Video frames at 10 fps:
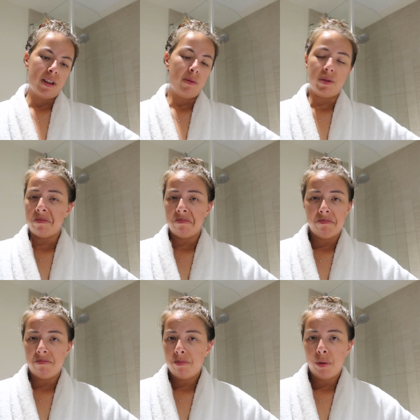I was
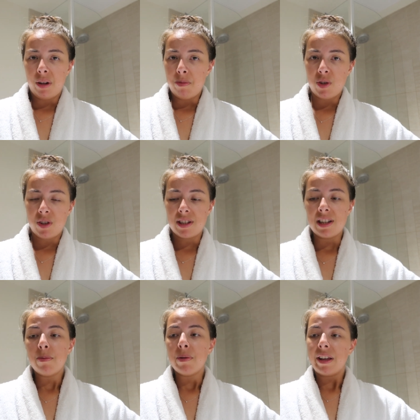pretty much
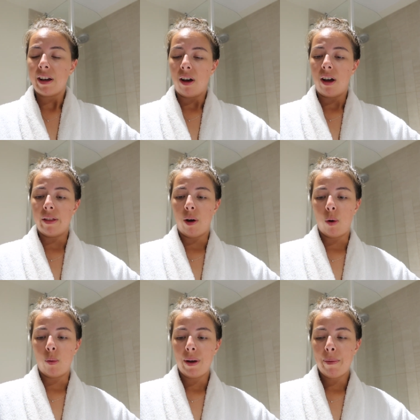asleep in the car the
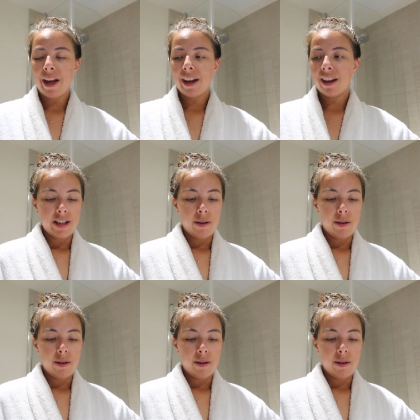whole way back.